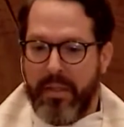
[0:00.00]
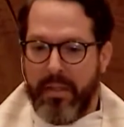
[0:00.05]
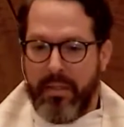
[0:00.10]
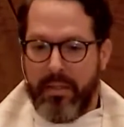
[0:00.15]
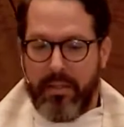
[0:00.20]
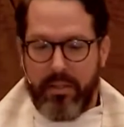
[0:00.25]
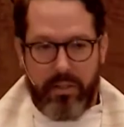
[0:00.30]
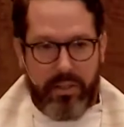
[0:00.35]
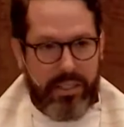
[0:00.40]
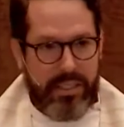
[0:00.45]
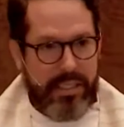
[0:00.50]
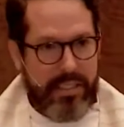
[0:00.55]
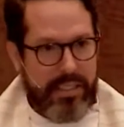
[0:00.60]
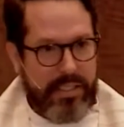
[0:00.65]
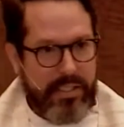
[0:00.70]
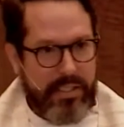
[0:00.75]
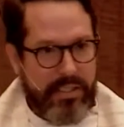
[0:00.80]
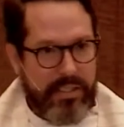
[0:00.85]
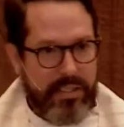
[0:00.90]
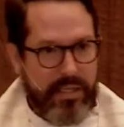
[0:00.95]

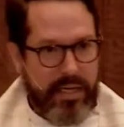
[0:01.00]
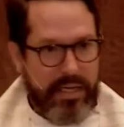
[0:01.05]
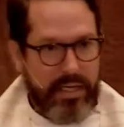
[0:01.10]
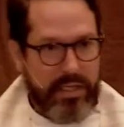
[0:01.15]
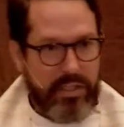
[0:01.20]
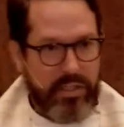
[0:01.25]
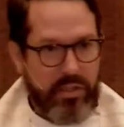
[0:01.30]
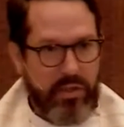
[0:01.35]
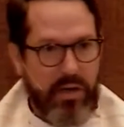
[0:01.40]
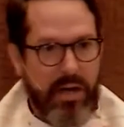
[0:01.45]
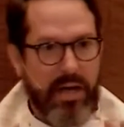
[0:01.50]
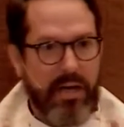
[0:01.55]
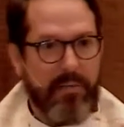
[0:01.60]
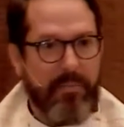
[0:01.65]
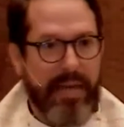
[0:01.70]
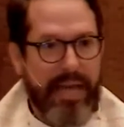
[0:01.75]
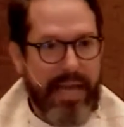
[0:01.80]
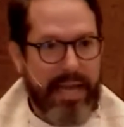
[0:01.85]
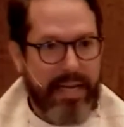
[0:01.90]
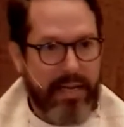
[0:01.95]
Jesus is not a strong
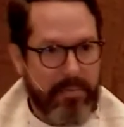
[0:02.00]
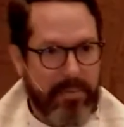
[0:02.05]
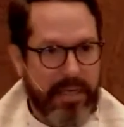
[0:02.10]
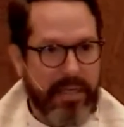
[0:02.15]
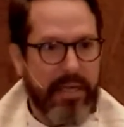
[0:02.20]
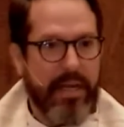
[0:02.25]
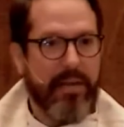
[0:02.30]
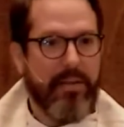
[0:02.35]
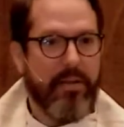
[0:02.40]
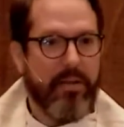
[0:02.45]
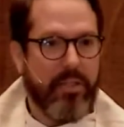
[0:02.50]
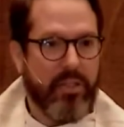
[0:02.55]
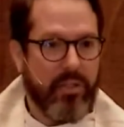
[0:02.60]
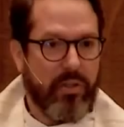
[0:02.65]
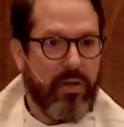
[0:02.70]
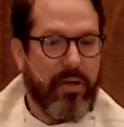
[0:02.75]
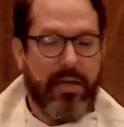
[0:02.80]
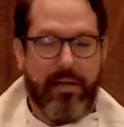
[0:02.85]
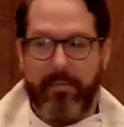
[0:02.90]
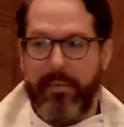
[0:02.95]
man among other
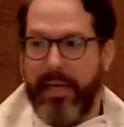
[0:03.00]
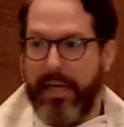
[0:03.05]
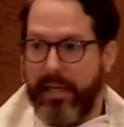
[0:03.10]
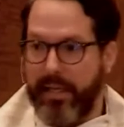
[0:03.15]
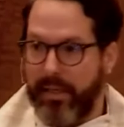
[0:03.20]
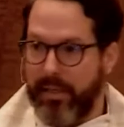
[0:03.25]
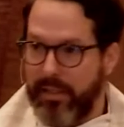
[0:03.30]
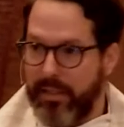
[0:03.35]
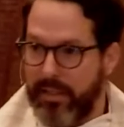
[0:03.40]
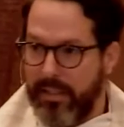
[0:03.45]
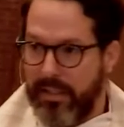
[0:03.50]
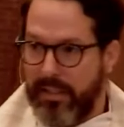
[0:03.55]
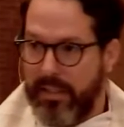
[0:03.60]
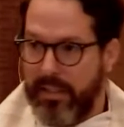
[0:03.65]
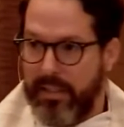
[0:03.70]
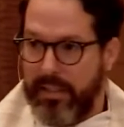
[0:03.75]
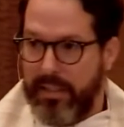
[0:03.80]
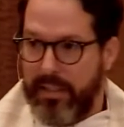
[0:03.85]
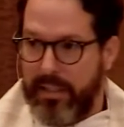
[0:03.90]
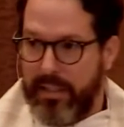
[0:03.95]
strong men.
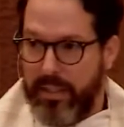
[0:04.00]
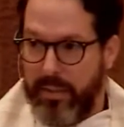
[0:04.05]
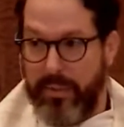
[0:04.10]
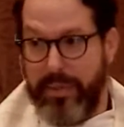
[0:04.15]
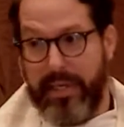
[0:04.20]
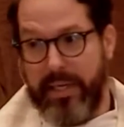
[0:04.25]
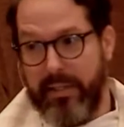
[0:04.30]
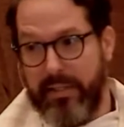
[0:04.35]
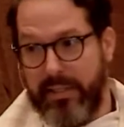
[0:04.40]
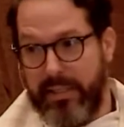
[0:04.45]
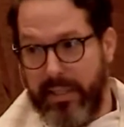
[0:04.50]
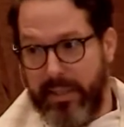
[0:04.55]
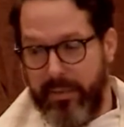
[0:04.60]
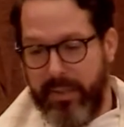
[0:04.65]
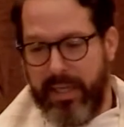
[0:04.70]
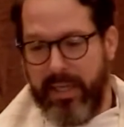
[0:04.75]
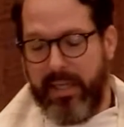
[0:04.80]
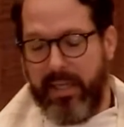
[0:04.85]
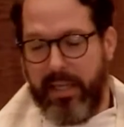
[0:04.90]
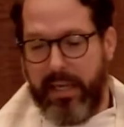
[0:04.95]
So we don't say,
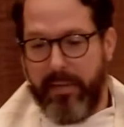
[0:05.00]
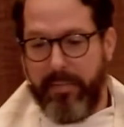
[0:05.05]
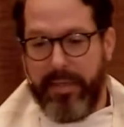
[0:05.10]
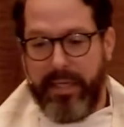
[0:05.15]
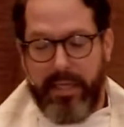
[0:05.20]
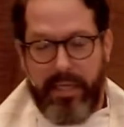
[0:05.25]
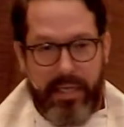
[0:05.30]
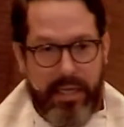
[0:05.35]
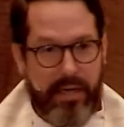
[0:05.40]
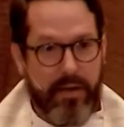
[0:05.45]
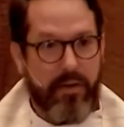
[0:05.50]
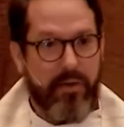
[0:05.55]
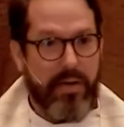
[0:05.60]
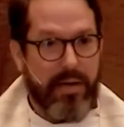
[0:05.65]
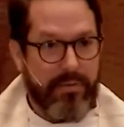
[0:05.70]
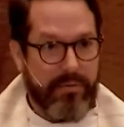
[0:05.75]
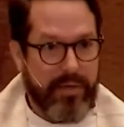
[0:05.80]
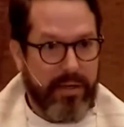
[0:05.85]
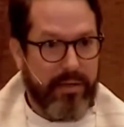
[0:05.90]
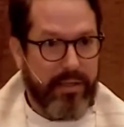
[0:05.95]
well, how many
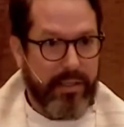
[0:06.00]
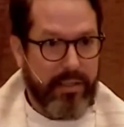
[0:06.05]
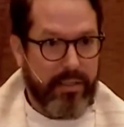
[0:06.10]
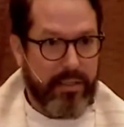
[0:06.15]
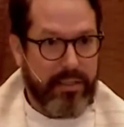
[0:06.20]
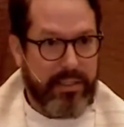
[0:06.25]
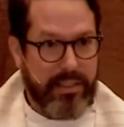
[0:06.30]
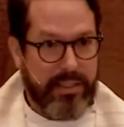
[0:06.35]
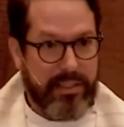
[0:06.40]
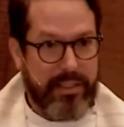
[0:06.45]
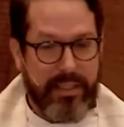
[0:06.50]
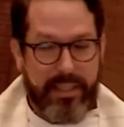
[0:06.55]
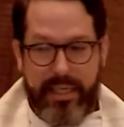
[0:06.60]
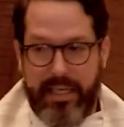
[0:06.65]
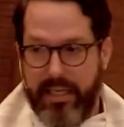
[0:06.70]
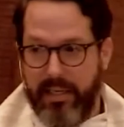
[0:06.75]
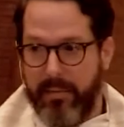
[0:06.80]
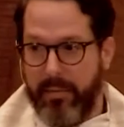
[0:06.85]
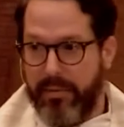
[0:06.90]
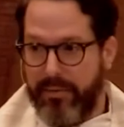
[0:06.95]
aircraft carriers does the
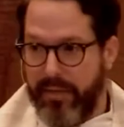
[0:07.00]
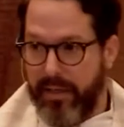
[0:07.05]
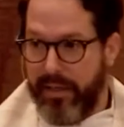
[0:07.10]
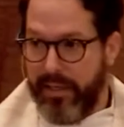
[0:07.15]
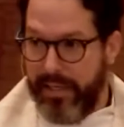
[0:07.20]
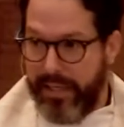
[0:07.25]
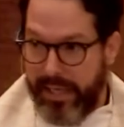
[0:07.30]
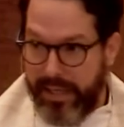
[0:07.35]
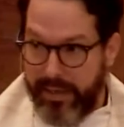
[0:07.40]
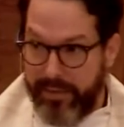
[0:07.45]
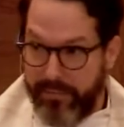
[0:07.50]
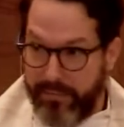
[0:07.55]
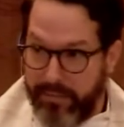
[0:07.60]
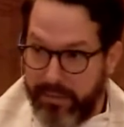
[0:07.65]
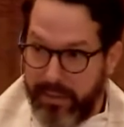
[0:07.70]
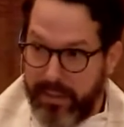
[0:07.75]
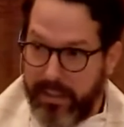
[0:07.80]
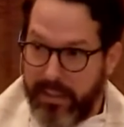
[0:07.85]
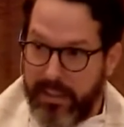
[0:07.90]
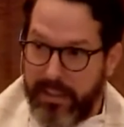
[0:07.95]
kingdom of God have?
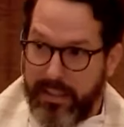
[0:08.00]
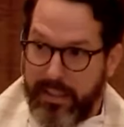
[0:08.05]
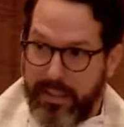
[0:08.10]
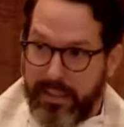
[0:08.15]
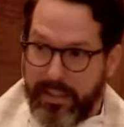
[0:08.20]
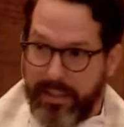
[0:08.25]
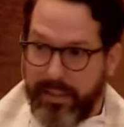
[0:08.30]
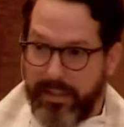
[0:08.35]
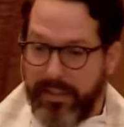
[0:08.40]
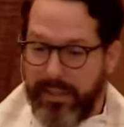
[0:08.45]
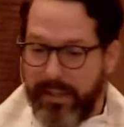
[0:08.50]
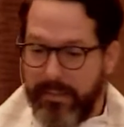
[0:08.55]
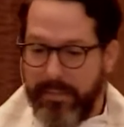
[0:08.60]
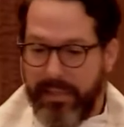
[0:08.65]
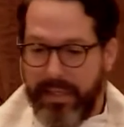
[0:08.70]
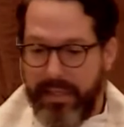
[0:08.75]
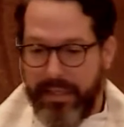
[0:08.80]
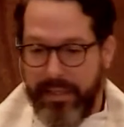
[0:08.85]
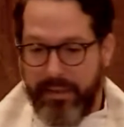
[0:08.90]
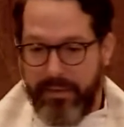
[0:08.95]
You know, how
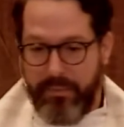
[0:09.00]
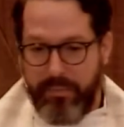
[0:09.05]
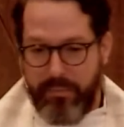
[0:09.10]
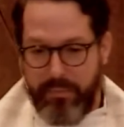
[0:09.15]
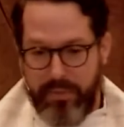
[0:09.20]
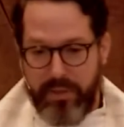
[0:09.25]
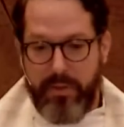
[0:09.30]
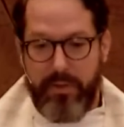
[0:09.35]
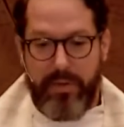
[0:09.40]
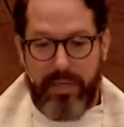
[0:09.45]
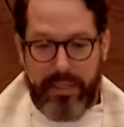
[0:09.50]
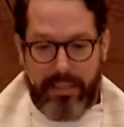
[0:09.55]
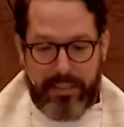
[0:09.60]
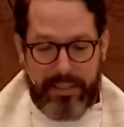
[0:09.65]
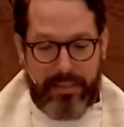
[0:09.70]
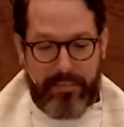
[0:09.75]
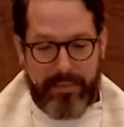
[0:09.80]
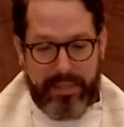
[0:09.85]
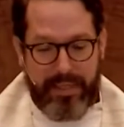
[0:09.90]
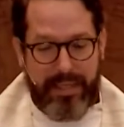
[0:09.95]
many units,
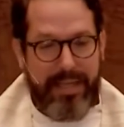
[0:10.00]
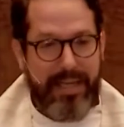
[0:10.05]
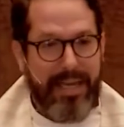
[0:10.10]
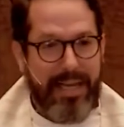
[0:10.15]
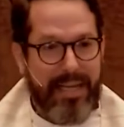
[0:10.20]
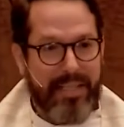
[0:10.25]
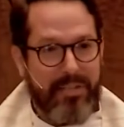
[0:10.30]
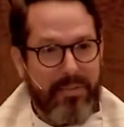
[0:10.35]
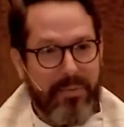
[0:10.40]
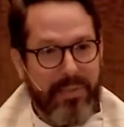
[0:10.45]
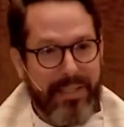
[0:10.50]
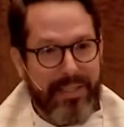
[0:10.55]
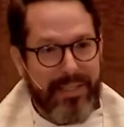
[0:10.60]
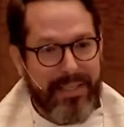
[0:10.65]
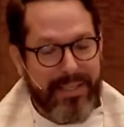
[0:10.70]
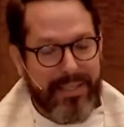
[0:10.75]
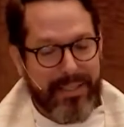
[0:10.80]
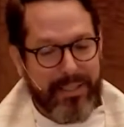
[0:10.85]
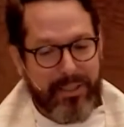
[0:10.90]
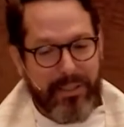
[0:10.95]
how many? It's
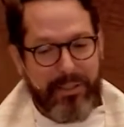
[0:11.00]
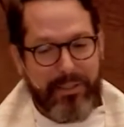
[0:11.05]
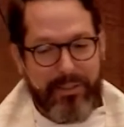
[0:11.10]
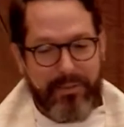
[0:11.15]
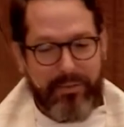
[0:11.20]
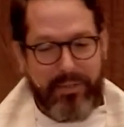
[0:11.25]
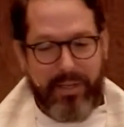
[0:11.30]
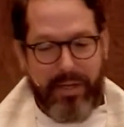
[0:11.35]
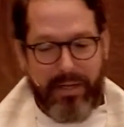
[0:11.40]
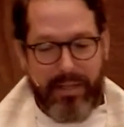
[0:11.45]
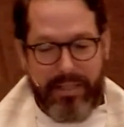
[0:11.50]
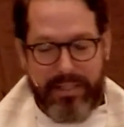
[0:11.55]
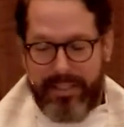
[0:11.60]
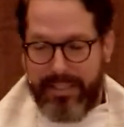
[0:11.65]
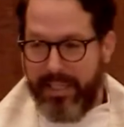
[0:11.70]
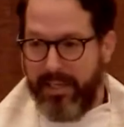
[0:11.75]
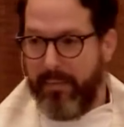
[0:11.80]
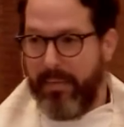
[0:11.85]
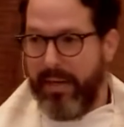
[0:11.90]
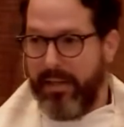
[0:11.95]
what Joseph Stalin
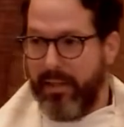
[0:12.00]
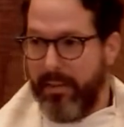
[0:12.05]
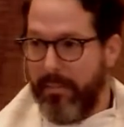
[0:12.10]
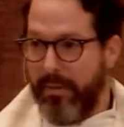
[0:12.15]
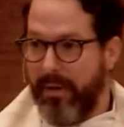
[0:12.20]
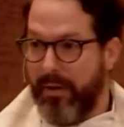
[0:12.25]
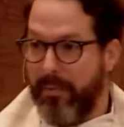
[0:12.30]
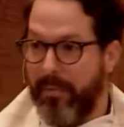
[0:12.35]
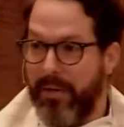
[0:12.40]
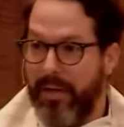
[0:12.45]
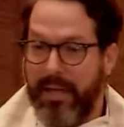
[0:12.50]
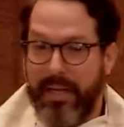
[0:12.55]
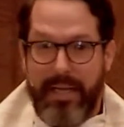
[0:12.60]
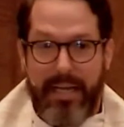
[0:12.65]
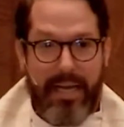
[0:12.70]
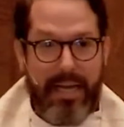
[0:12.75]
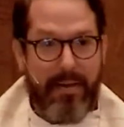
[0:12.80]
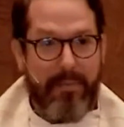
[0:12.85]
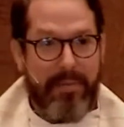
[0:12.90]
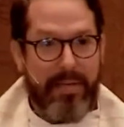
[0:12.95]
said about the Pope.
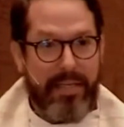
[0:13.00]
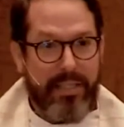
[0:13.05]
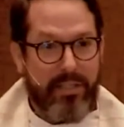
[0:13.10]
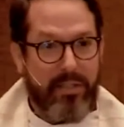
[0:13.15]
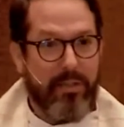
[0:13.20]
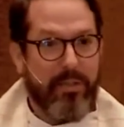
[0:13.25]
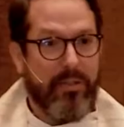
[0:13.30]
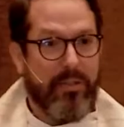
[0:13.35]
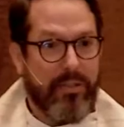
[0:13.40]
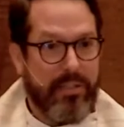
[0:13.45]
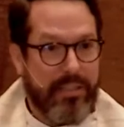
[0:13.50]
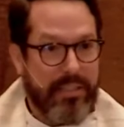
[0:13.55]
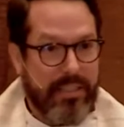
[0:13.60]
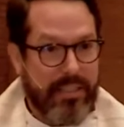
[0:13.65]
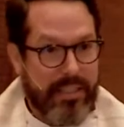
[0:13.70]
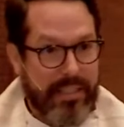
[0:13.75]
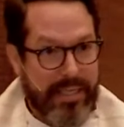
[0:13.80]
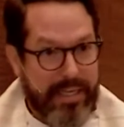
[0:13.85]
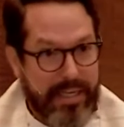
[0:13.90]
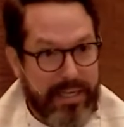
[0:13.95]
How many soldiers does
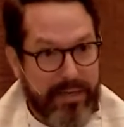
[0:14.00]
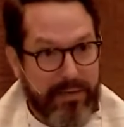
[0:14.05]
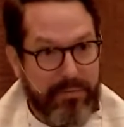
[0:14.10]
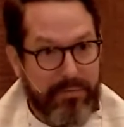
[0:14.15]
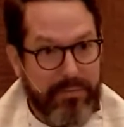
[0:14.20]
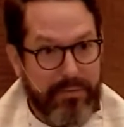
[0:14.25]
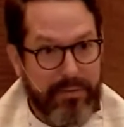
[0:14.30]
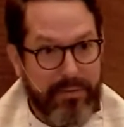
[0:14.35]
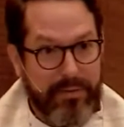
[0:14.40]
he have?